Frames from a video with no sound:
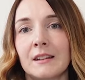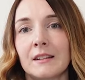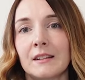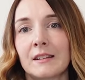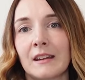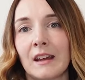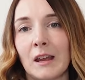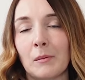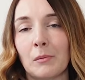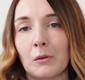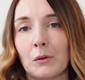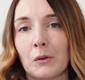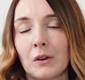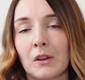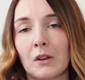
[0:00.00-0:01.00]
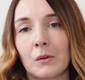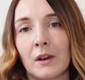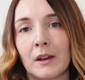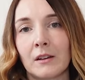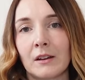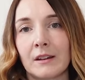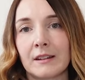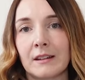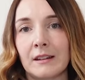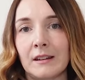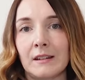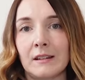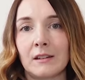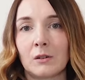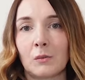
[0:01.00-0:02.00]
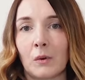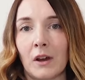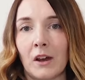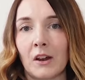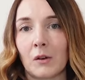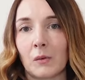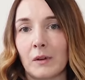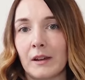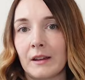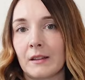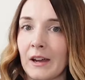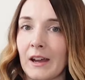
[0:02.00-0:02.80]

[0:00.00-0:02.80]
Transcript: stable and quite nice and easy to work with.